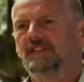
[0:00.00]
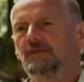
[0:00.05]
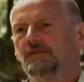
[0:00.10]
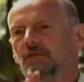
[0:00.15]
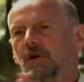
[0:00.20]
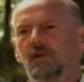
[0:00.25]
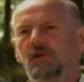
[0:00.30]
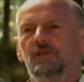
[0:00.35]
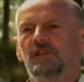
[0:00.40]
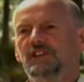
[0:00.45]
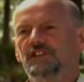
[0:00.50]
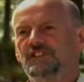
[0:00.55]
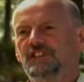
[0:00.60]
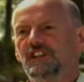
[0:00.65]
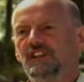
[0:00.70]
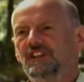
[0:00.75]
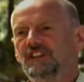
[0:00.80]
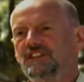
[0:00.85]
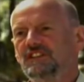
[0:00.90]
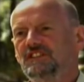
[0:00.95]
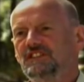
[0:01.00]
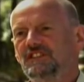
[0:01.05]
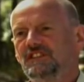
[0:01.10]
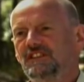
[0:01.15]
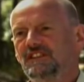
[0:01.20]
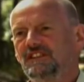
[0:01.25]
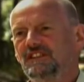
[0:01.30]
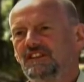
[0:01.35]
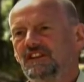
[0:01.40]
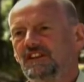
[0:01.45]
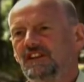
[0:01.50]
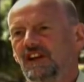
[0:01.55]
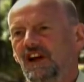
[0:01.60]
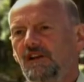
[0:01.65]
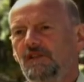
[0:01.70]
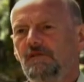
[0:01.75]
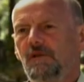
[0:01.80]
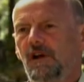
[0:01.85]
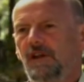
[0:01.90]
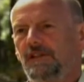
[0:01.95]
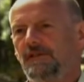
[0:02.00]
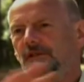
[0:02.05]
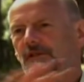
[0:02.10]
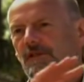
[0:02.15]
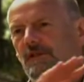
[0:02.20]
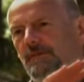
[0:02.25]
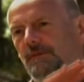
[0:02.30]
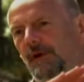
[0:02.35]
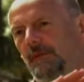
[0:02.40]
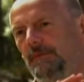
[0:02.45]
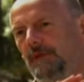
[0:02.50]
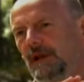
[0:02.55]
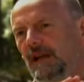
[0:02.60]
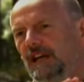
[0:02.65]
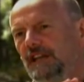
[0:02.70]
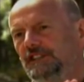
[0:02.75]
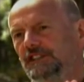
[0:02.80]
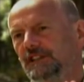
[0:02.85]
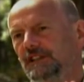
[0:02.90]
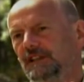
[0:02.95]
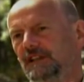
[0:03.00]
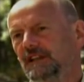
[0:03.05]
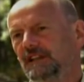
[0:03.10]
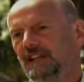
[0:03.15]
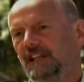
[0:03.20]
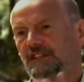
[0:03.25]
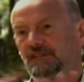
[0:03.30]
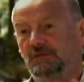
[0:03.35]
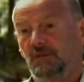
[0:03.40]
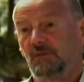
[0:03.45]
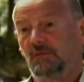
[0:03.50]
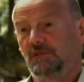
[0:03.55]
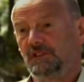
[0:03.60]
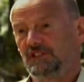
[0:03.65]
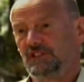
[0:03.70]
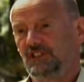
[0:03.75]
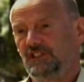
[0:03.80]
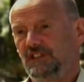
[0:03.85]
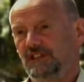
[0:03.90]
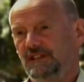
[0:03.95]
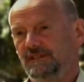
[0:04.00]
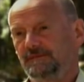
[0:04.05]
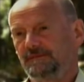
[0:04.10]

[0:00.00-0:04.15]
the wrong disease can go right through the population, and that's what we're seeing.